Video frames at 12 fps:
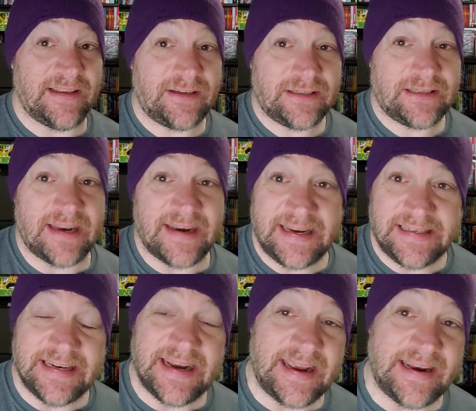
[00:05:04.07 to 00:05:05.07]
this is the
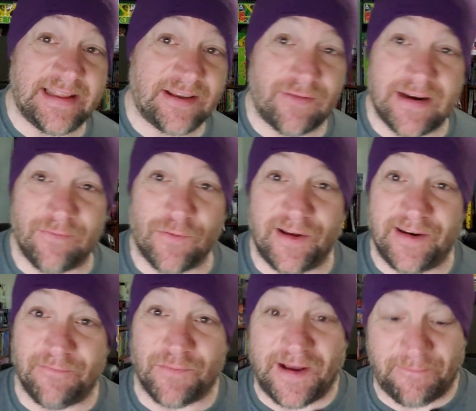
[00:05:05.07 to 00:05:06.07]
1983 one
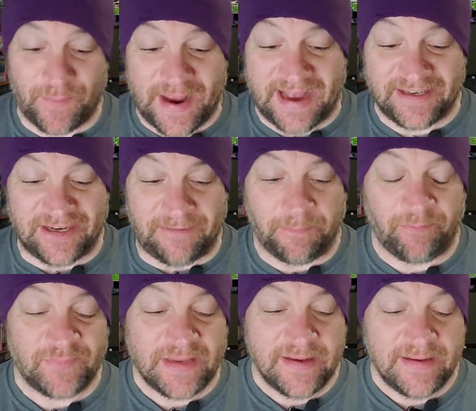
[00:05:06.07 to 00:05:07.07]
in my batch, and
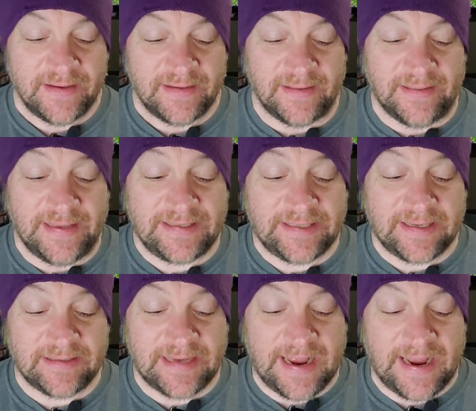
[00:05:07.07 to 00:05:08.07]
this
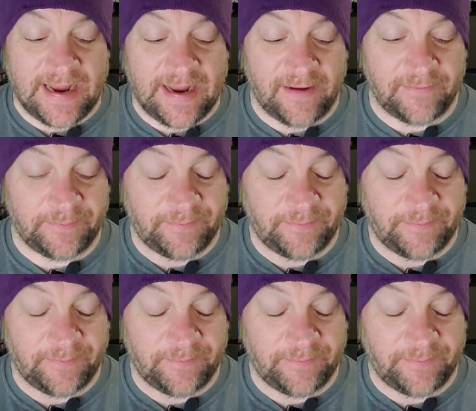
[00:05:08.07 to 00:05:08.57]
is a